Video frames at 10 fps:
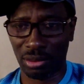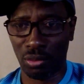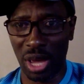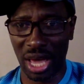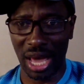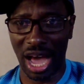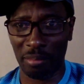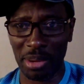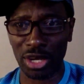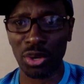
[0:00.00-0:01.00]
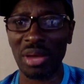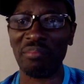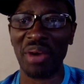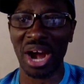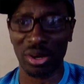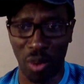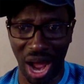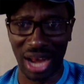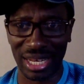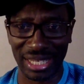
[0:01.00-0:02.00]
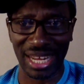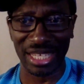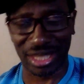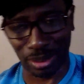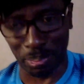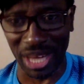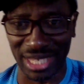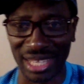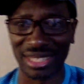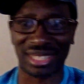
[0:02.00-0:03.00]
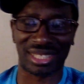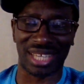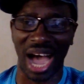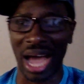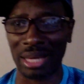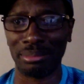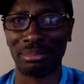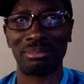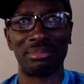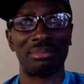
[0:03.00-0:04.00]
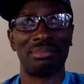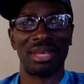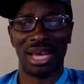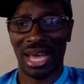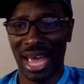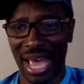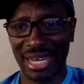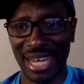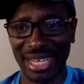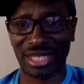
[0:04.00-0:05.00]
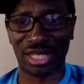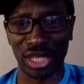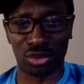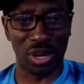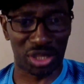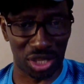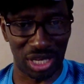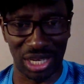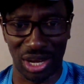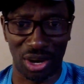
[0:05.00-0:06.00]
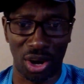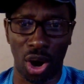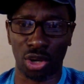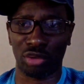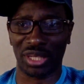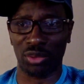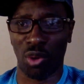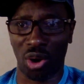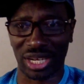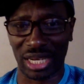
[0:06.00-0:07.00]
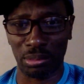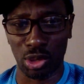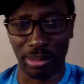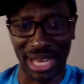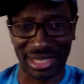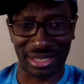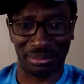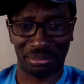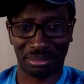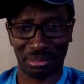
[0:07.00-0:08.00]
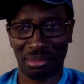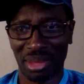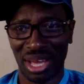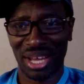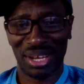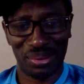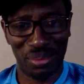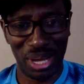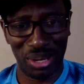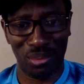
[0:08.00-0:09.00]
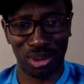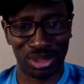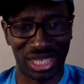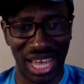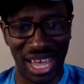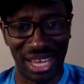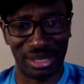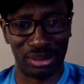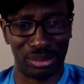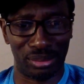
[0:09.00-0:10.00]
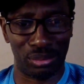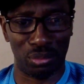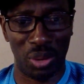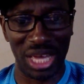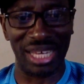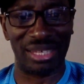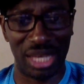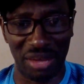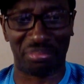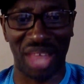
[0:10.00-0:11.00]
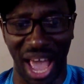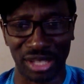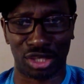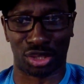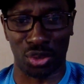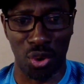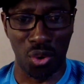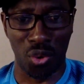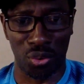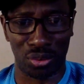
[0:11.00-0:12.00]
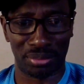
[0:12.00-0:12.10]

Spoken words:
we have been doing very well in this present time, in this situation all over the world at the moment. We want to say we give thanks to